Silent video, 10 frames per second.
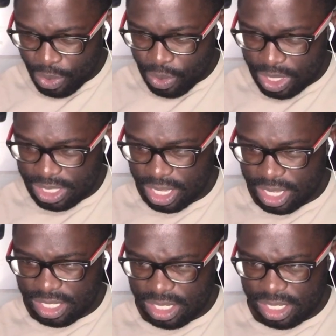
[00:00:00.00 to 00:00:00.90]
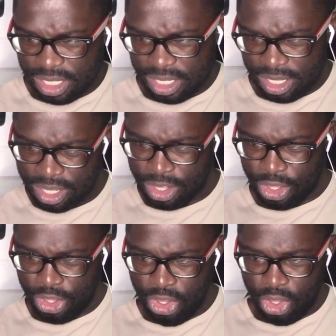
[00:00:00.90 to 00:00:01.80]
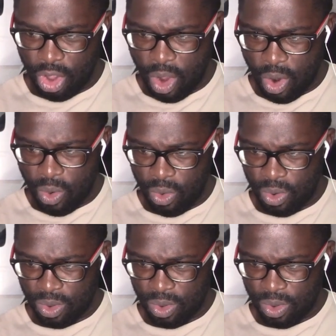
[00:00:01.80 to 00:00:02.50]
What is that? Yo!